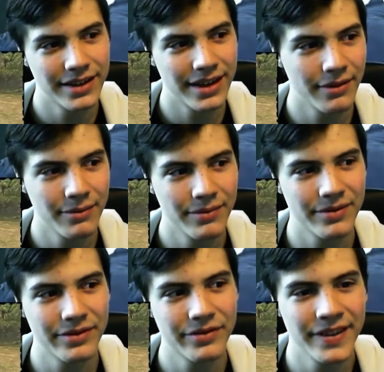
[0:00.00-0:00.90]
And
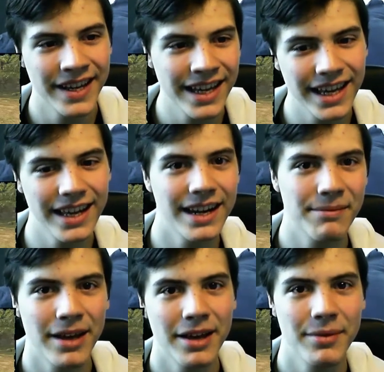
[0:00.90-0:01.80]
I'm
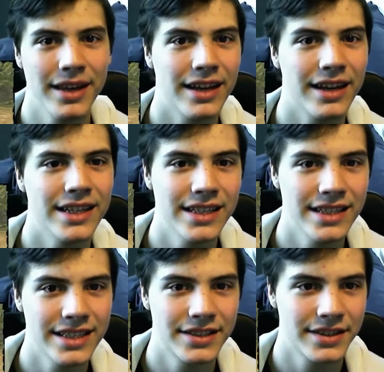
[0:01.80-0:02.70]
thinking that maybe
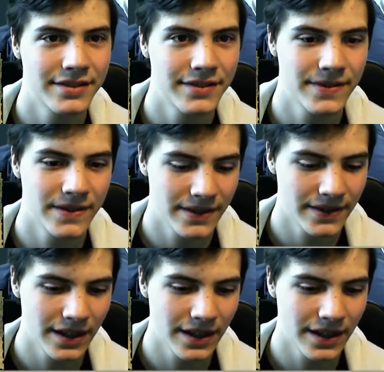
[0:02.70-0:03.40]
in this